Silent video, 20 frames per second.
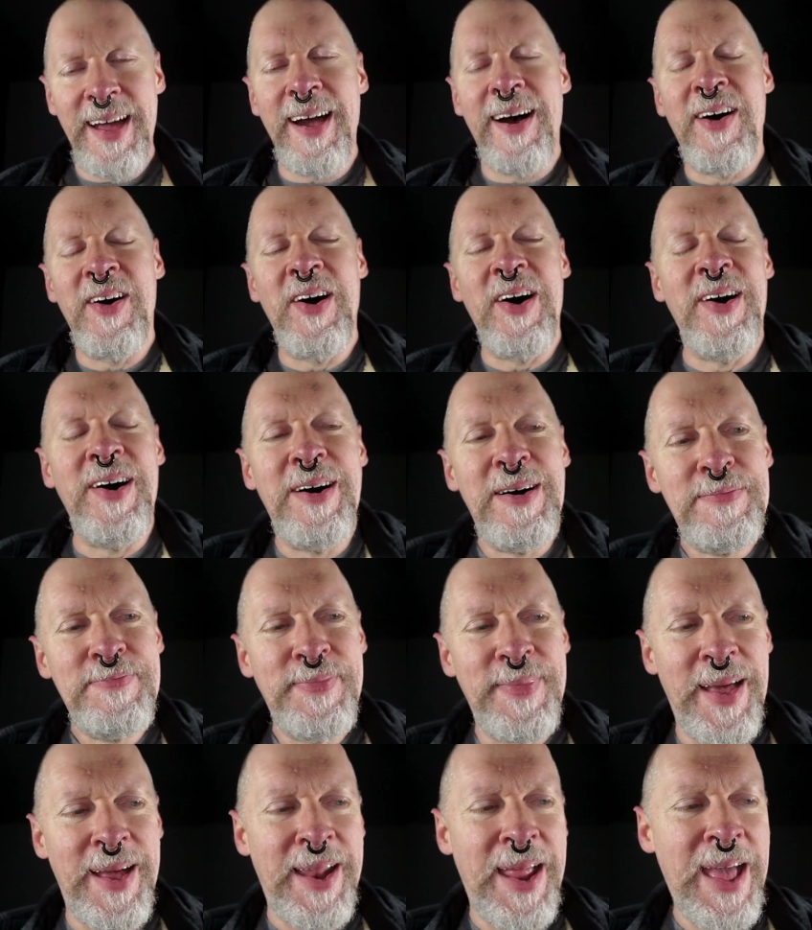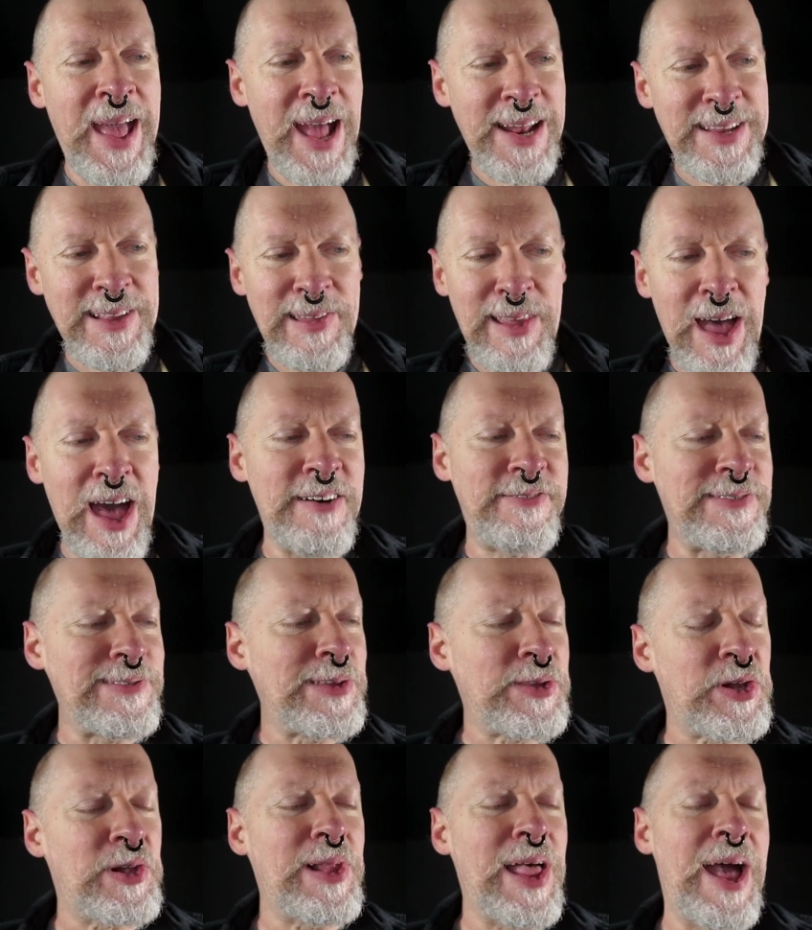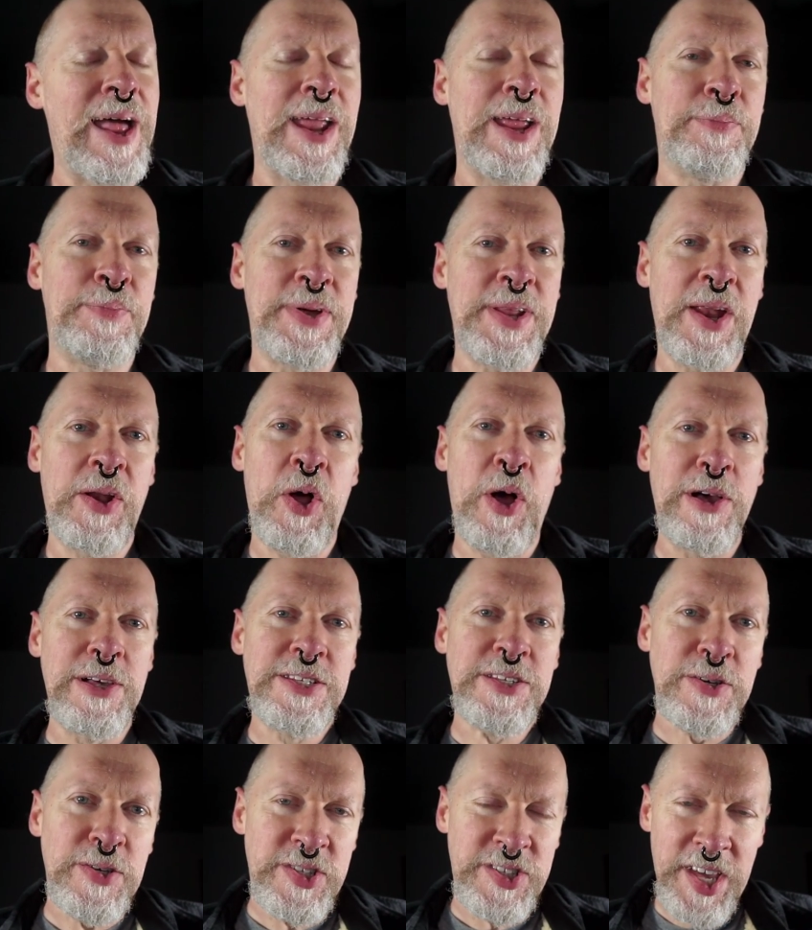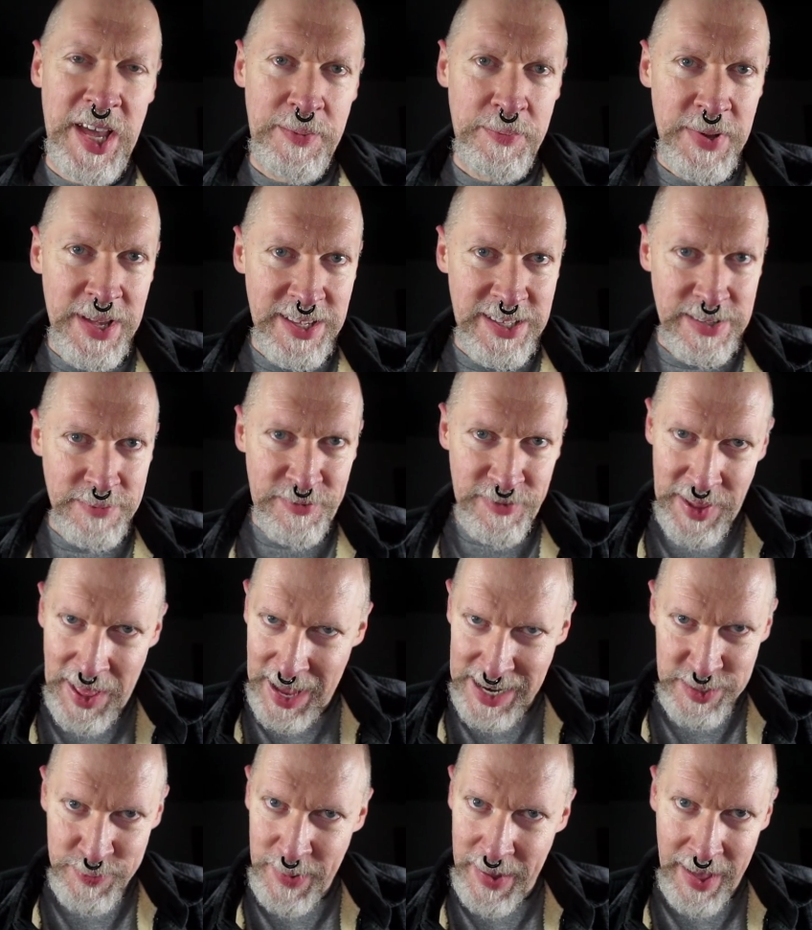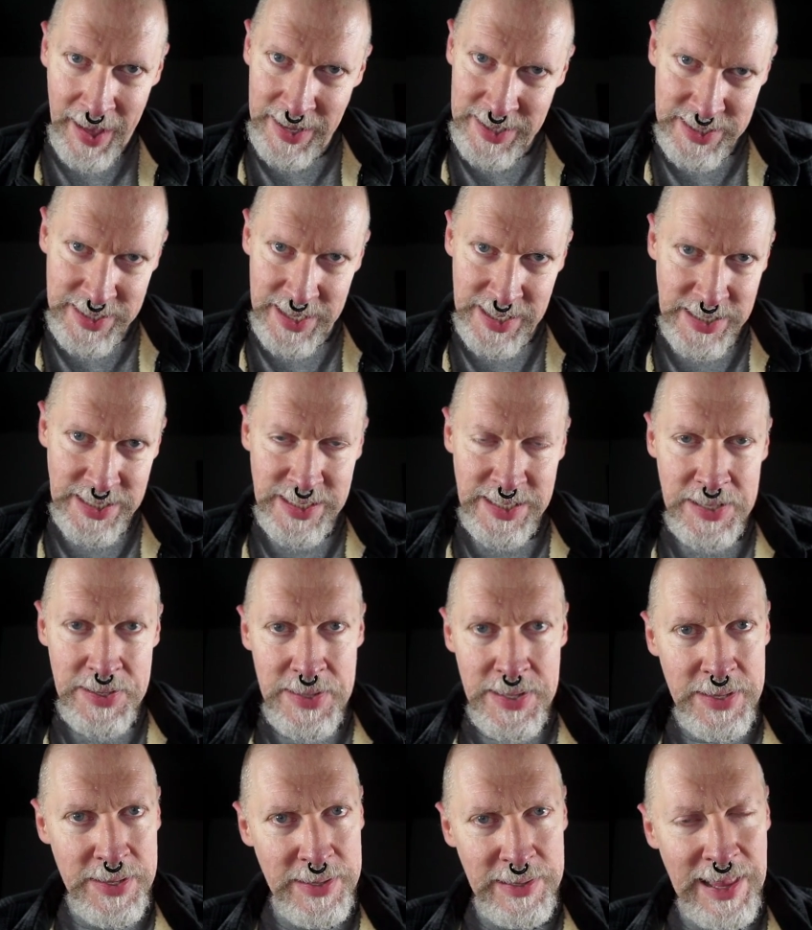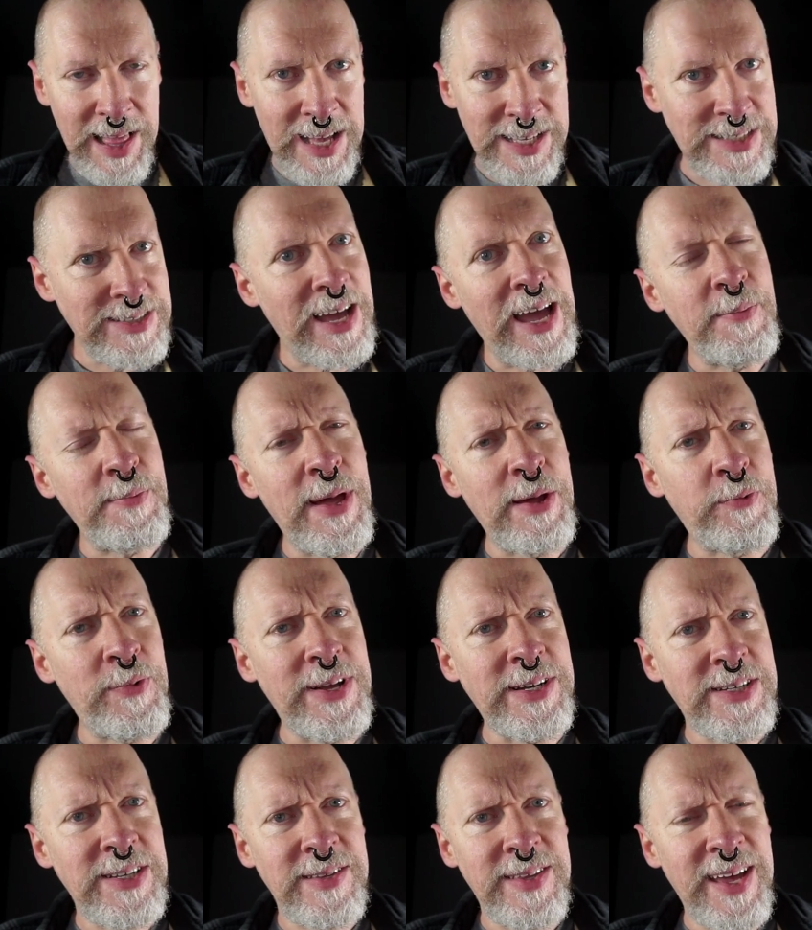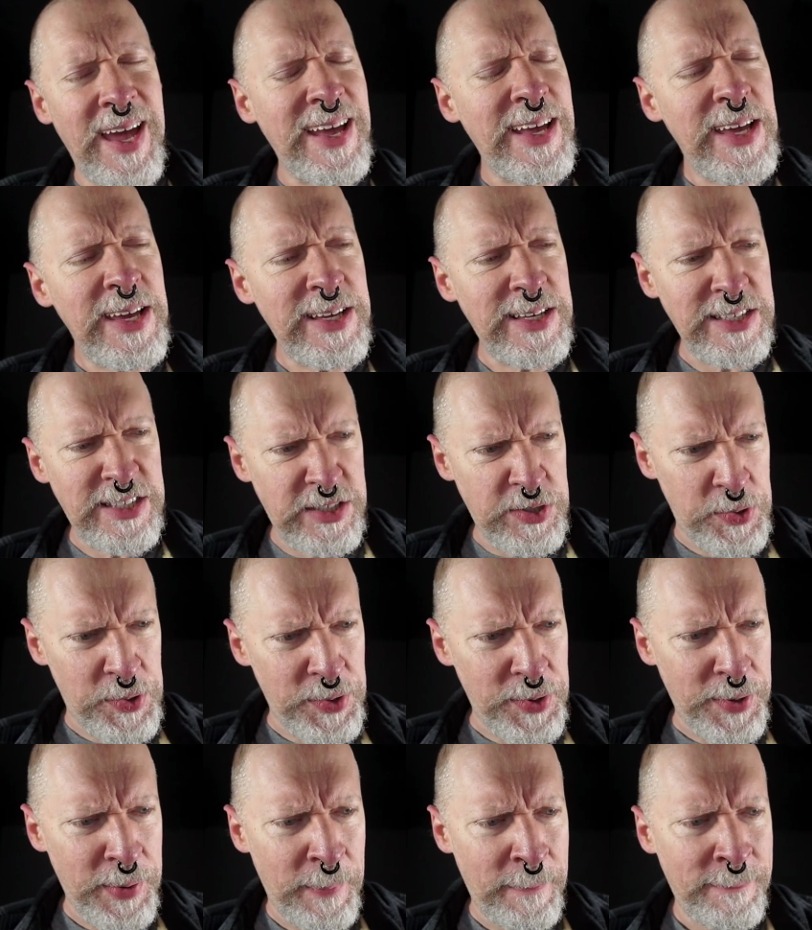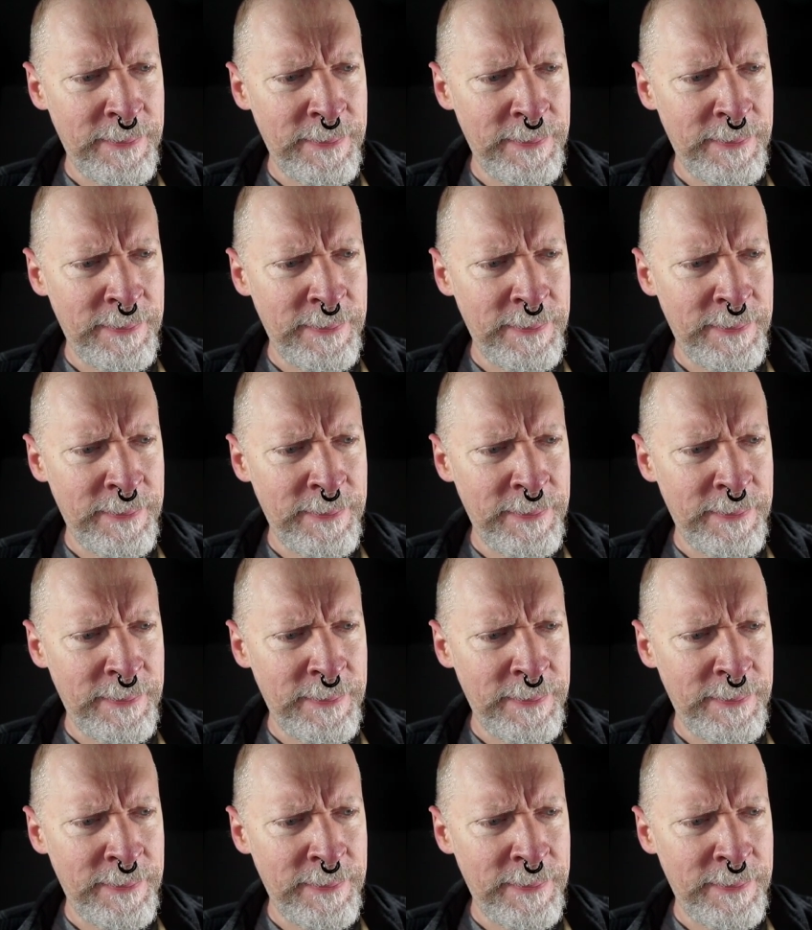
Uh, and I had to laugh a little at it, but it also sent me some flashbacks as to the last time I went to the IKEA store